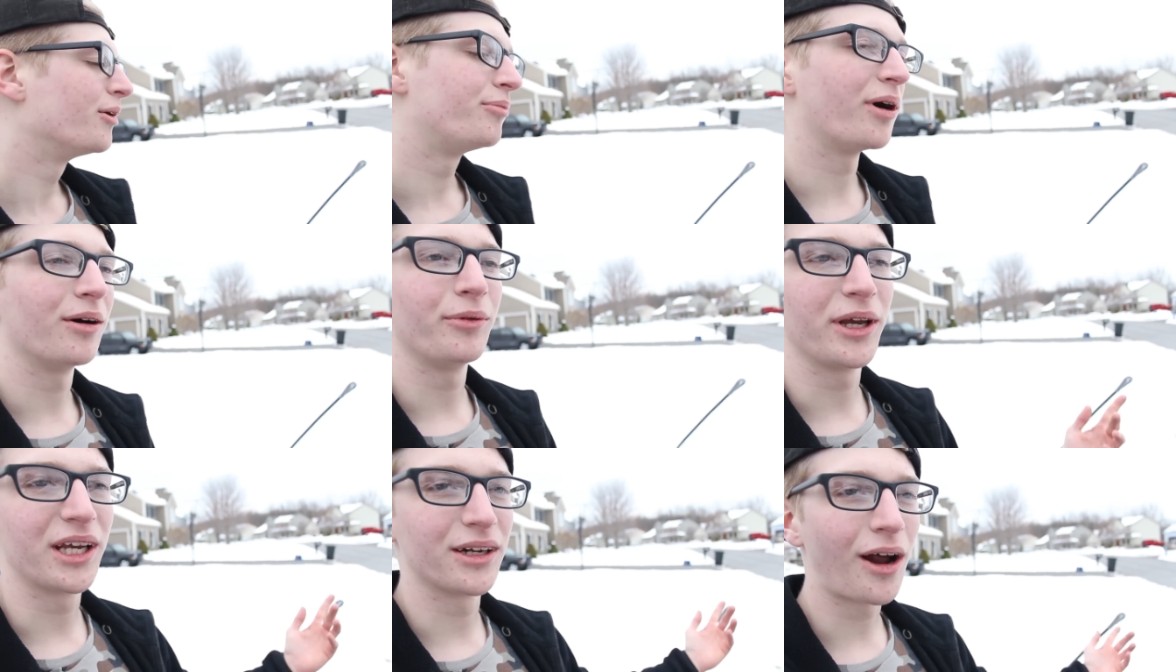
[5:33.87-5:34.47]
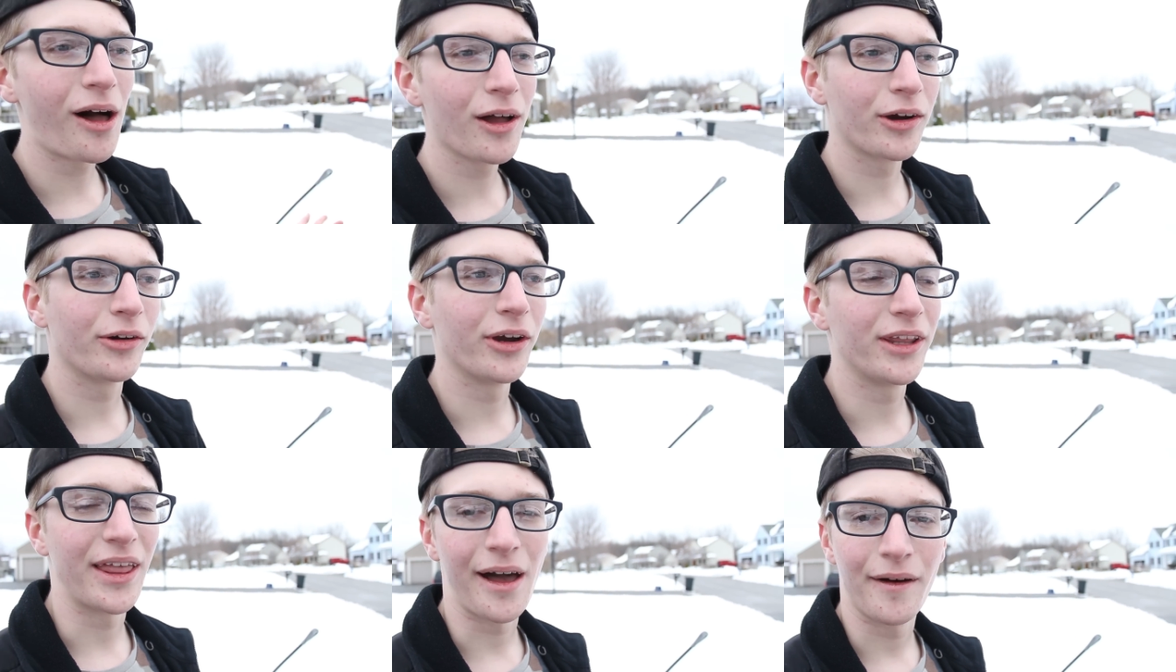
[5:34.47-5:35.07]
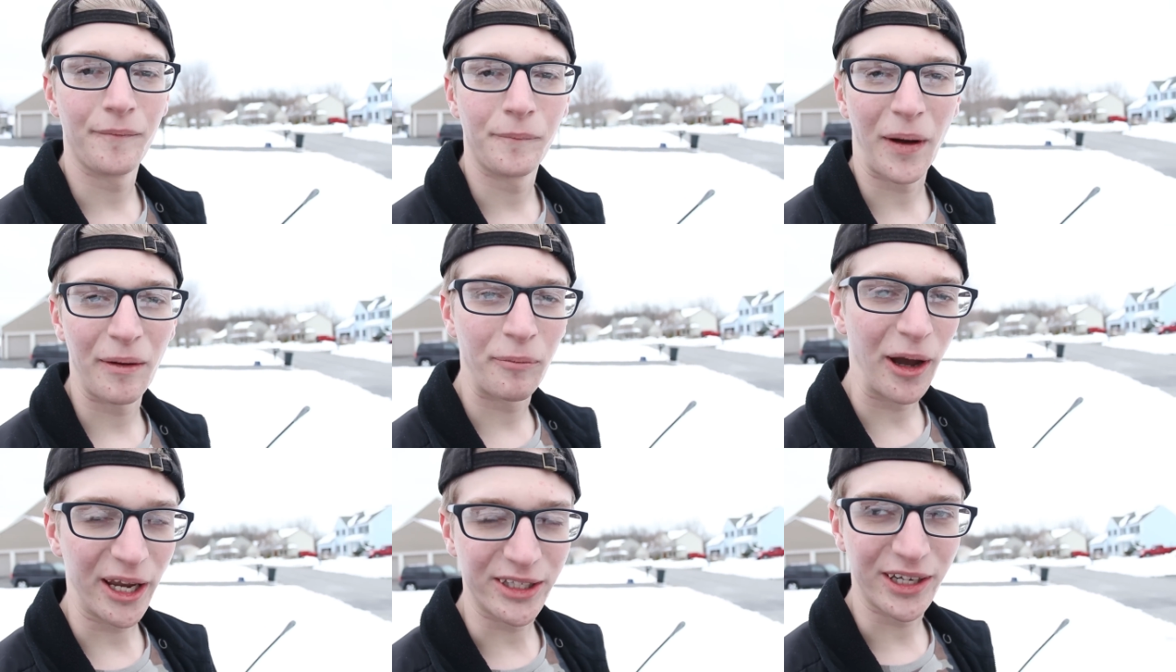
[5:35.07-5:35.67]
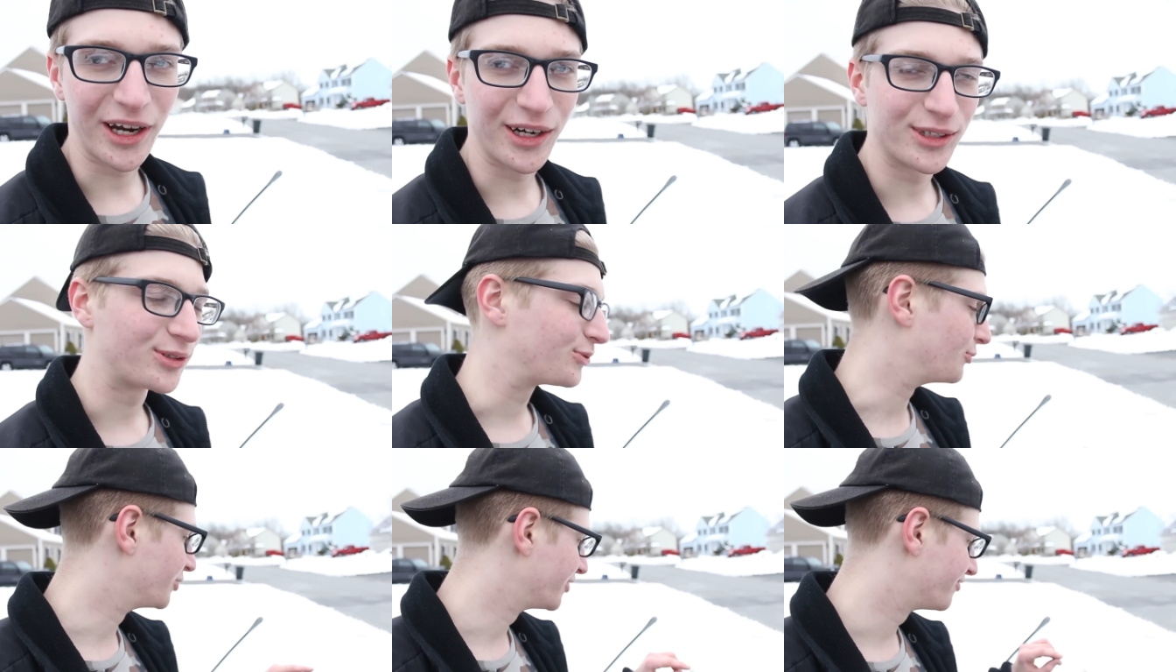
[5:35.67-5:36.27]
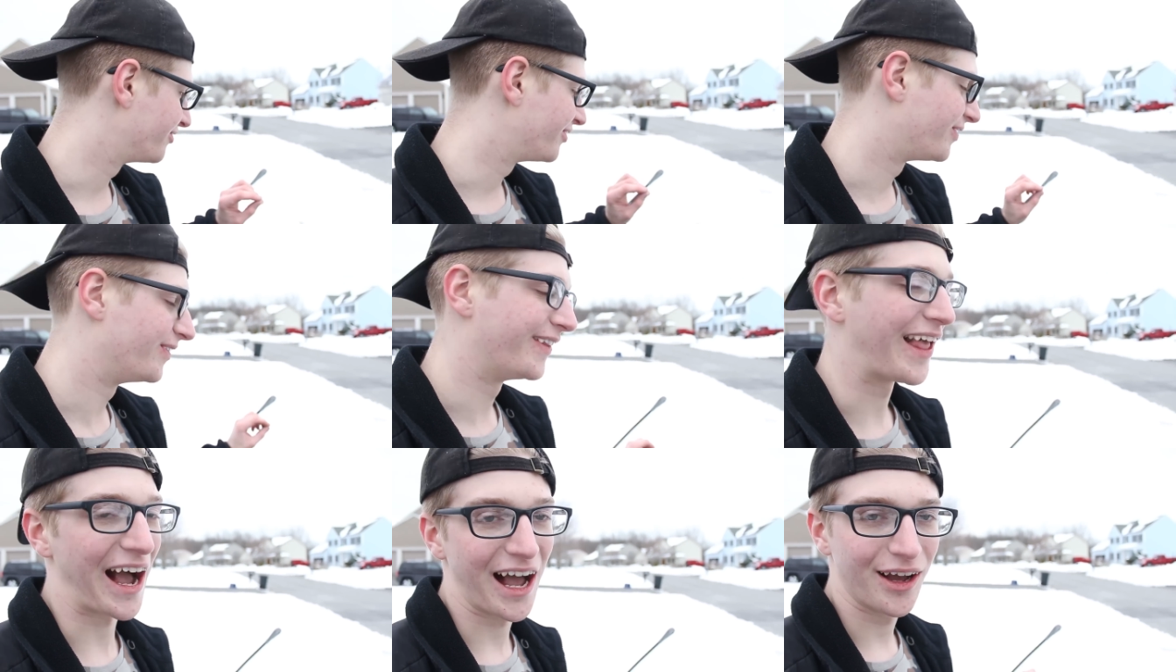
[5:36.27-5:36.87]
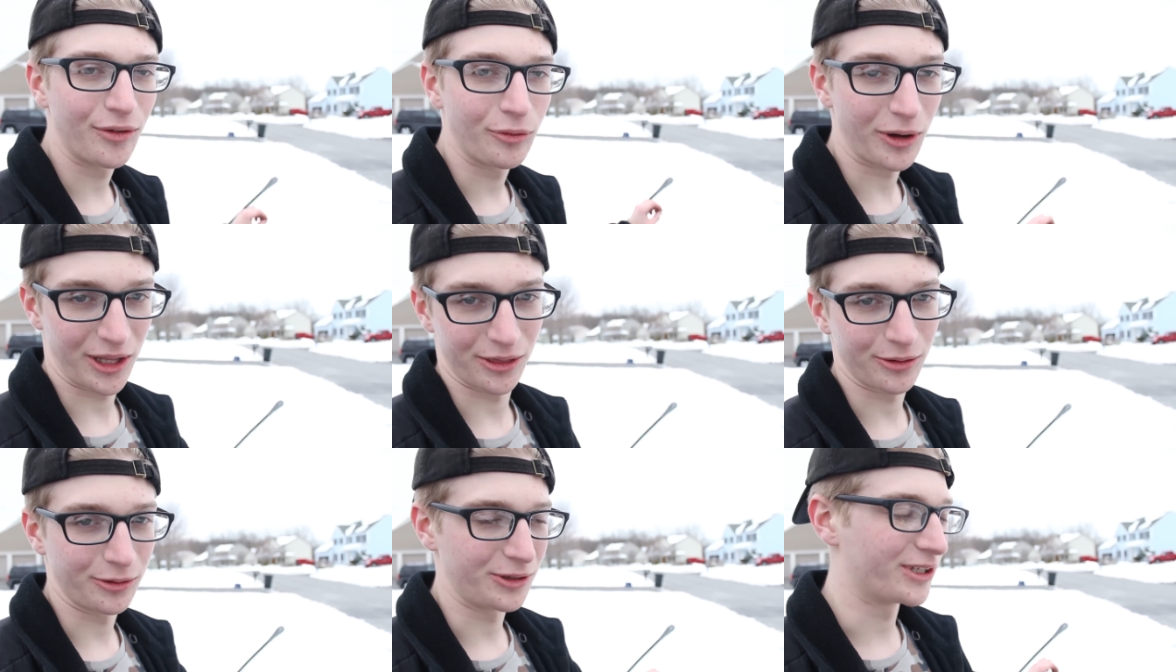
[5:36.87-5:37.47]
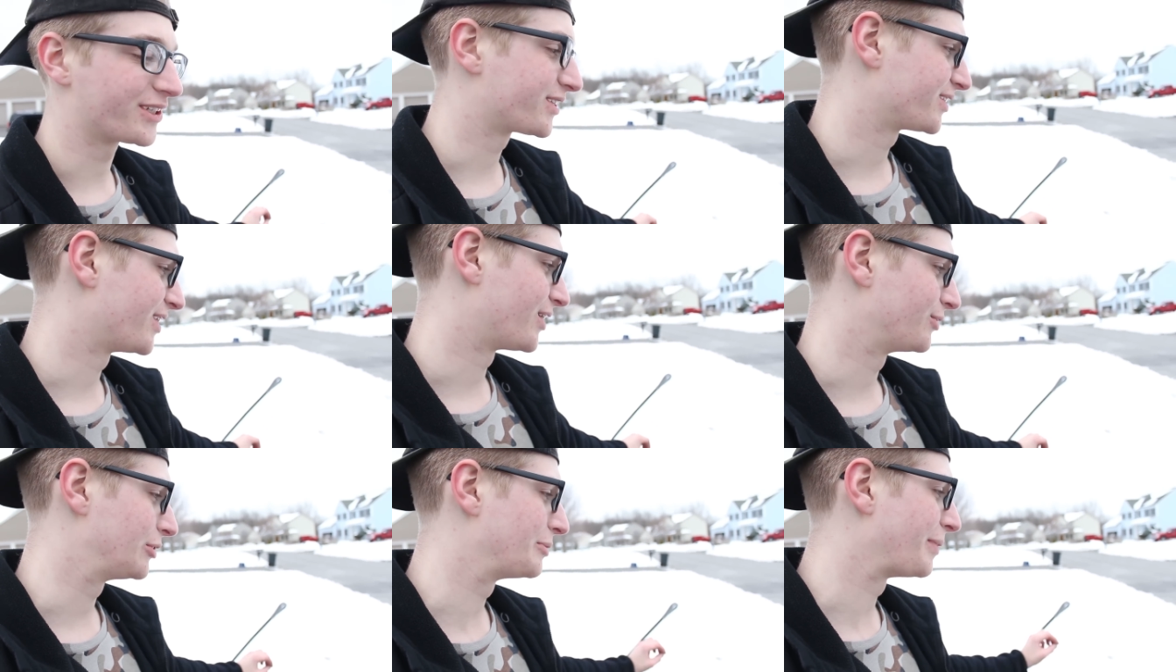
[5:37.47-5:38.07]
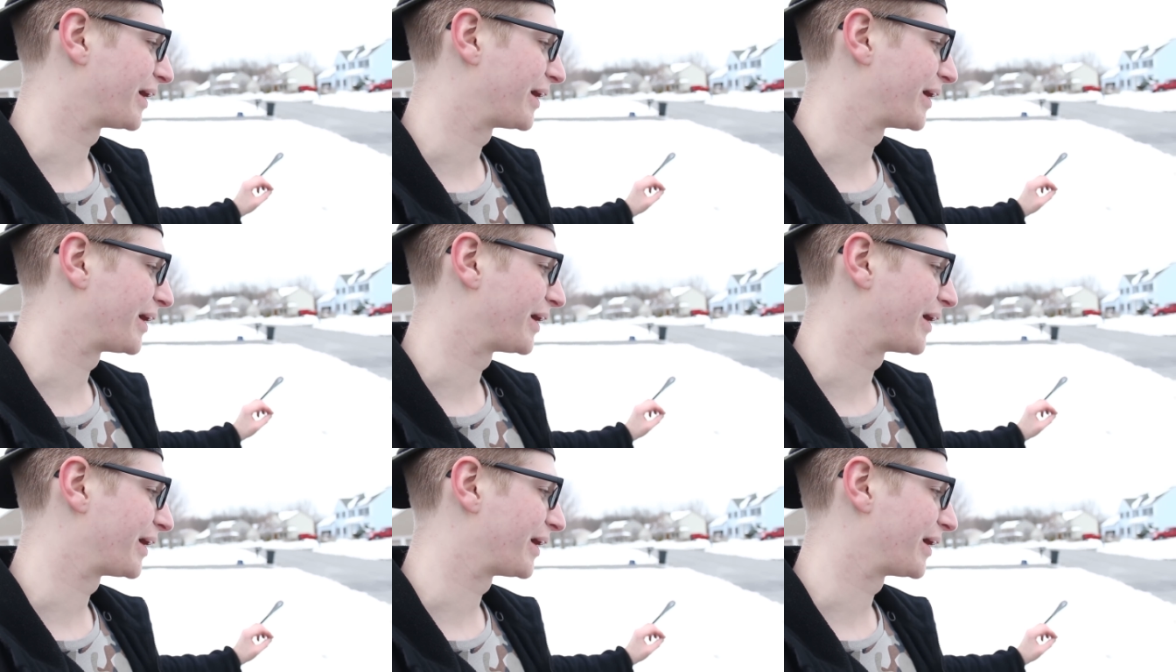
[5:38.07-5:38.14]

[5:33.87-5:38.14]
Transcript: but we can all agree that my bike tires would have not went through this snow no